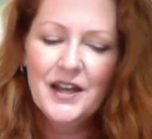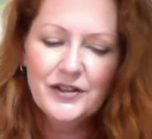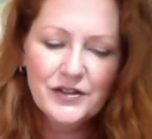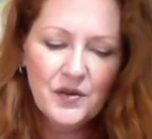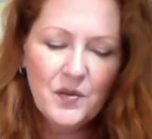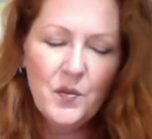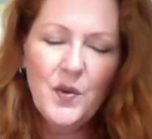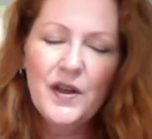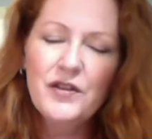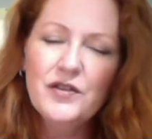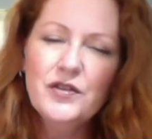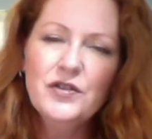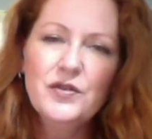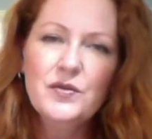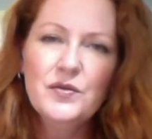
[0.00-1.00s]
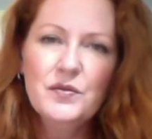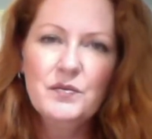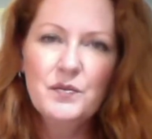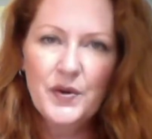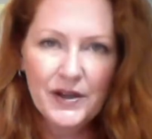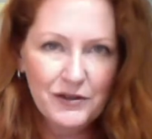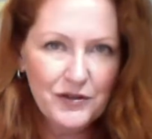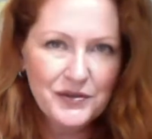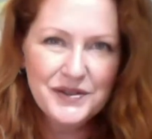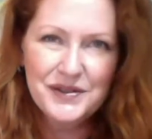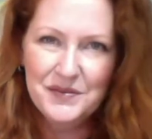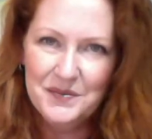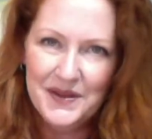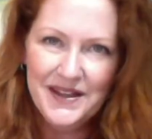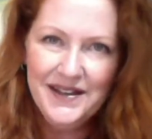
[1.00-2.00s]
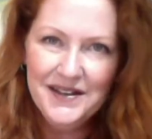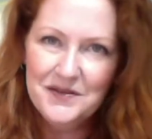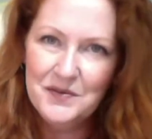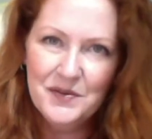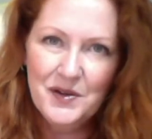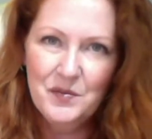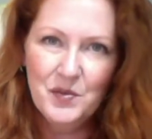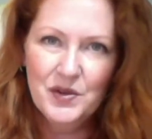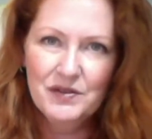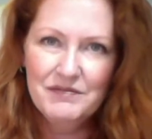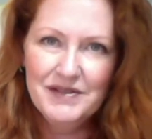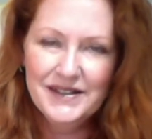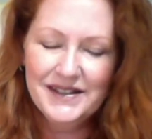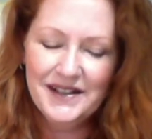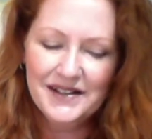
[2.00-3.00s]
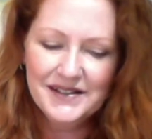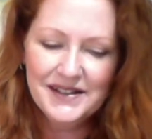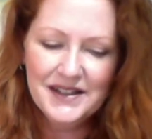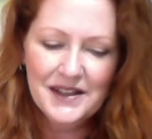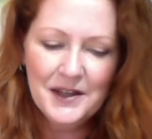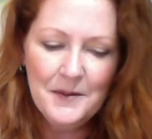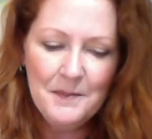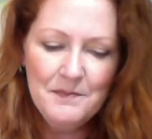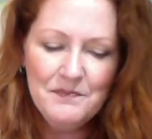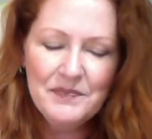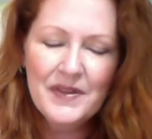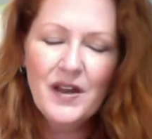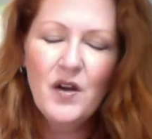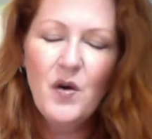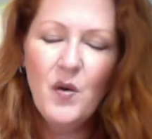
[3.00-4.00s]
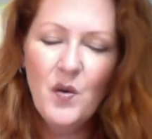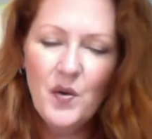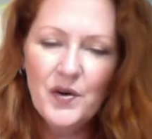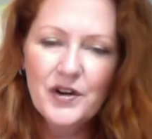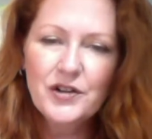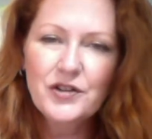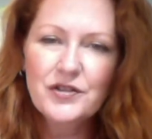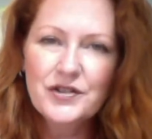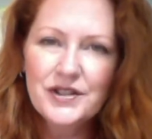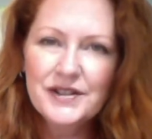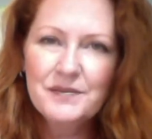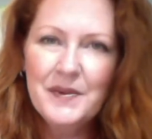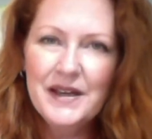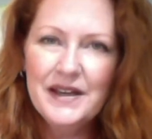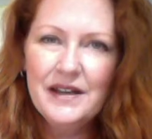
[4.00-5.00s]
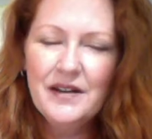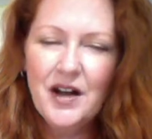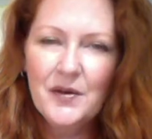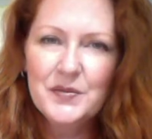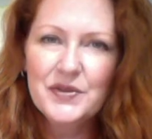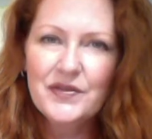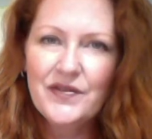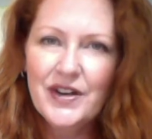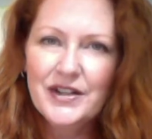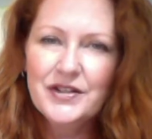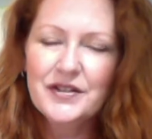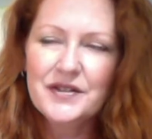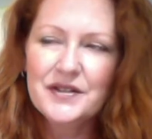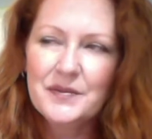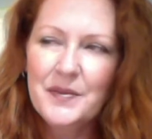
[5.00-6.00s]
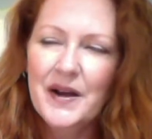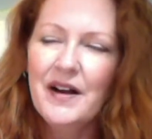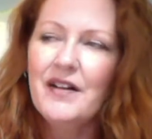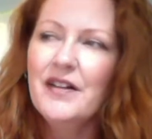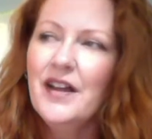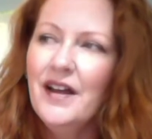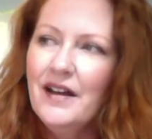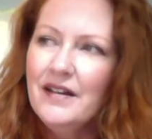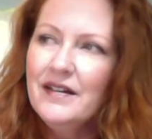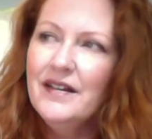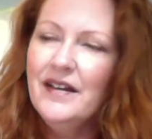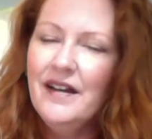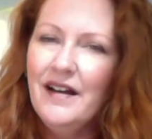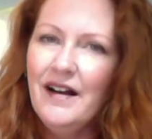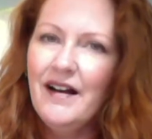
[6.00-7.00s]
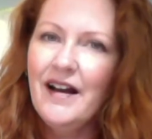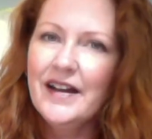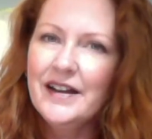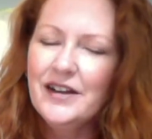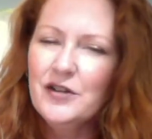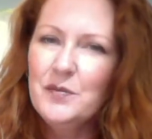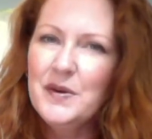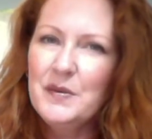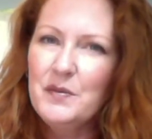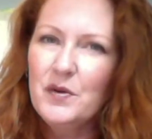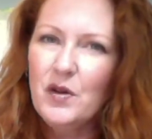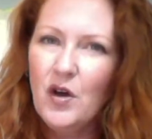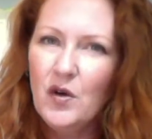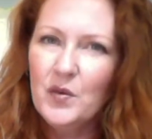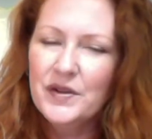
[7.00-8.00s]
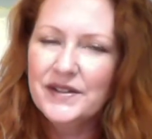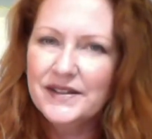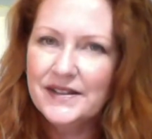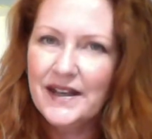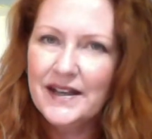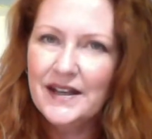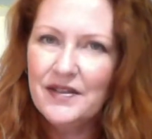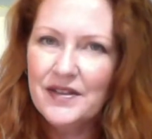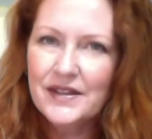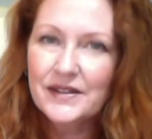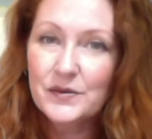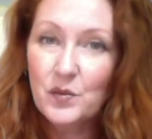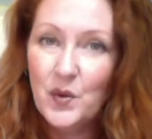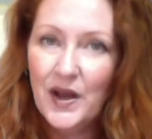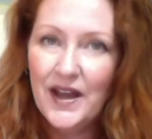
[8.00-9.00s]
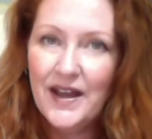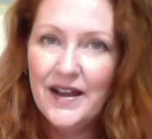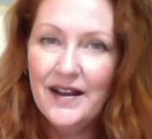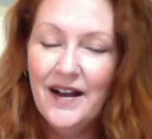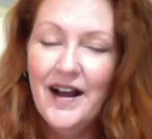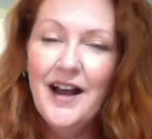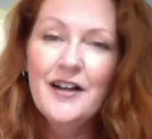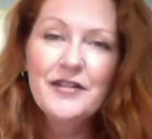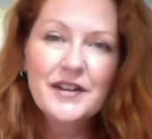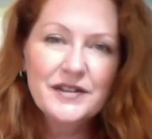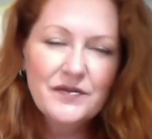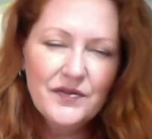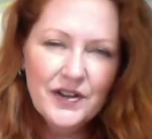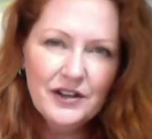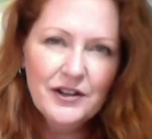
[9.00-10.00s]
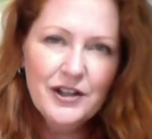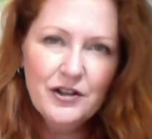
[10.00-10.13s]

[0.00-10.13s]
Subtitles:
So whether you bring those to me and we're discussing them, or you're just making observations about, yeah, I hear people always say it this way, that's very